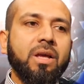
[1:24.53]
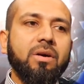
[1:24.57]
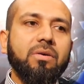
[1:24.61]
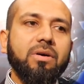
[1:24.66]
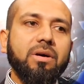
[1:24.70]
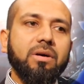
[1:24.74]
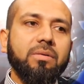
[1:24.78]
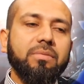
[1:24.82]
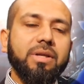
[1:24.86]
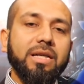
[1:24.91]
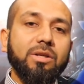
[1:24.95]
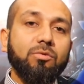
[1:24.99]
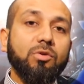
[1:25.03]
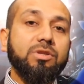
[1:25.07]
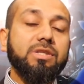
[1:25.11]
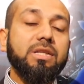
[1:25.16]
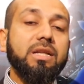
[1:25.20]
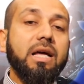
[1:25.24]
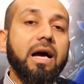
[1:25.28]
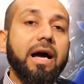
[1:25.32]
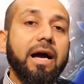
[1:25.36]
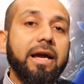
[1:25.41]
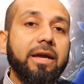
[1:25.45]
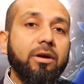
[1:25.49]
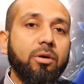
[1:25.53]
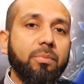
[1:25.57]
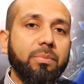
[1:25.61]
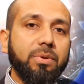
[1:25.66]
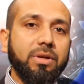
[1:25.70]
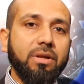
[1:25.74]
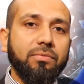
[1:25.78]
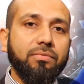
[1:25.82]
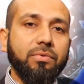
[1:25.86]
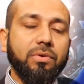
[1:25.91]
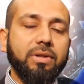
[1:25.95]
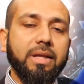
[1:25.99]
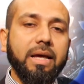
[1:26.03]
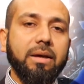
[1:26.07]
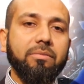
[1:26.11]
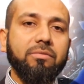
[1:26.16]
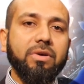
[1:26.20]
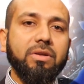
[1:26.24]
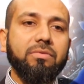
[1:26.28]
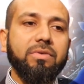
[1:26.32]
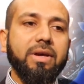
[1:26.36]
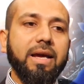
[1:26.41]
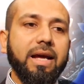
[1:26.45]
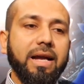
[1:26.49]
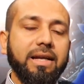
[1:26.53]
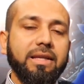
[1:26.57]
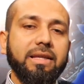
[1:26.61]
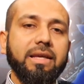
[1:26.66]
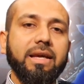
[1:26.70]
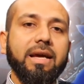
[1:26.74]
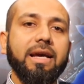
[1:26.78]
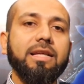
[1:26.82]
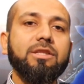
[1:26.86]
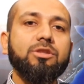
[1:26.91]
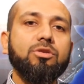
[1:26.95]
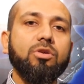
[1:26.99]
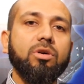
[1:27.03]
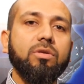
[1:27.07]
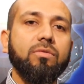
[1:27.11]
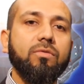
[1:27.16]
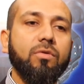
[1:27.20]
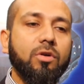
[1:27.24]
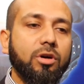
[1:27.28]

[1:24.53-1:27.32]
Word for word: well, it was an eye-opener for them when we had the hands-on